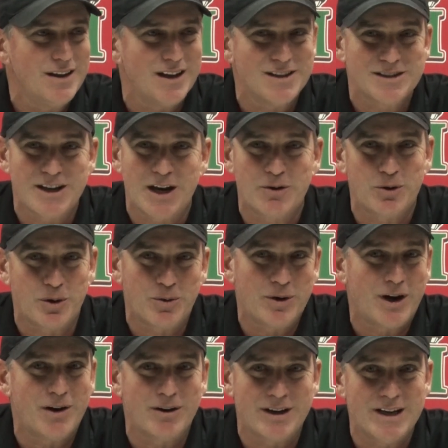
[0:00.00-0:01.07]
that's kind of where we
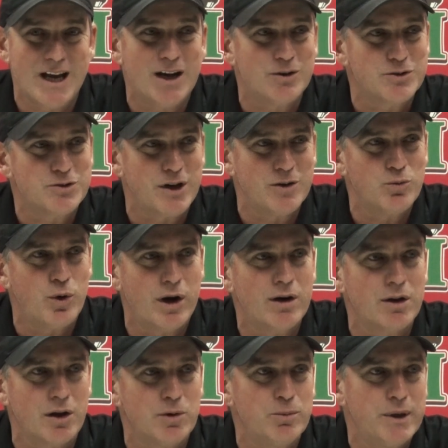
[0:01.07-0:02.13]
are right now, treading water
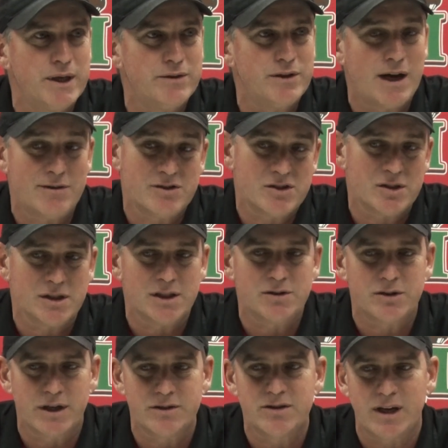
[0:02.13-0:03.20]
a little bit, and obviously
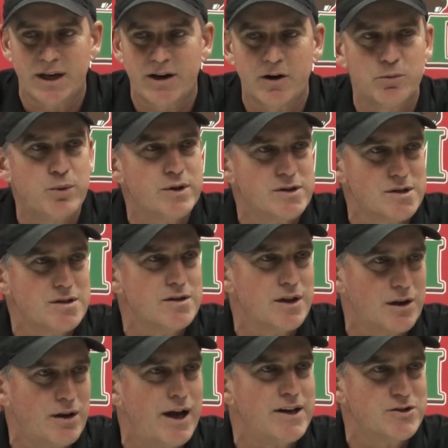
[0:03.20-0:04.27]
trying to take care of business in
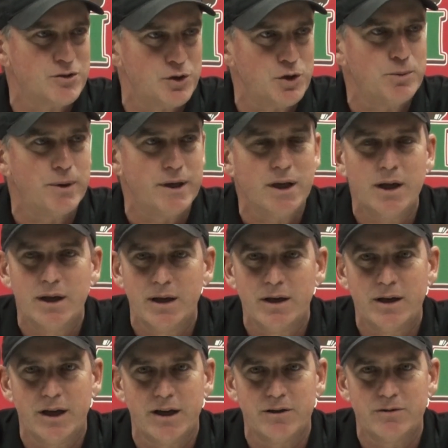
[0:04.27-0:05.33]
the classroom
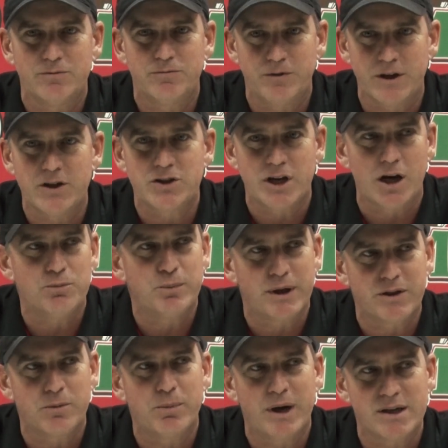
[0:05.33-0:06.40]
and finish out and
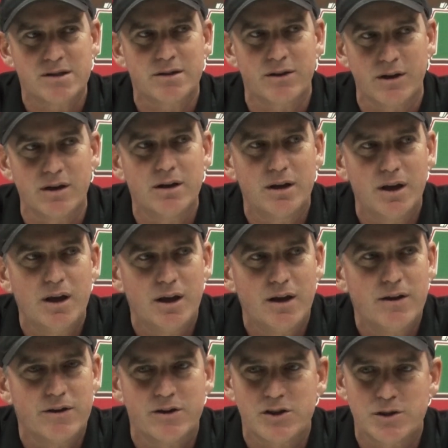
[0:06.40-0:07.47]
make the best of
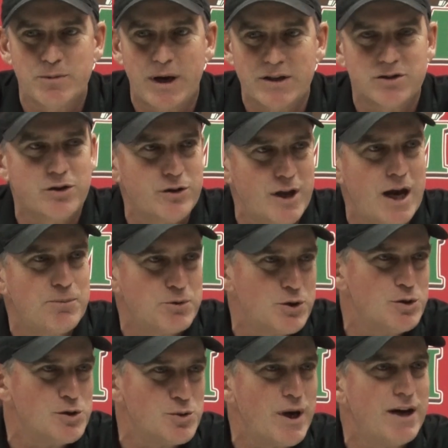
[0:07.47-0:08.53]
the semester and the
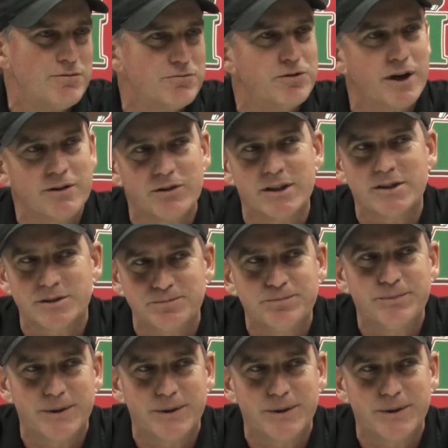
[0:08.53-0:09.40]
opportunities we have in front of us.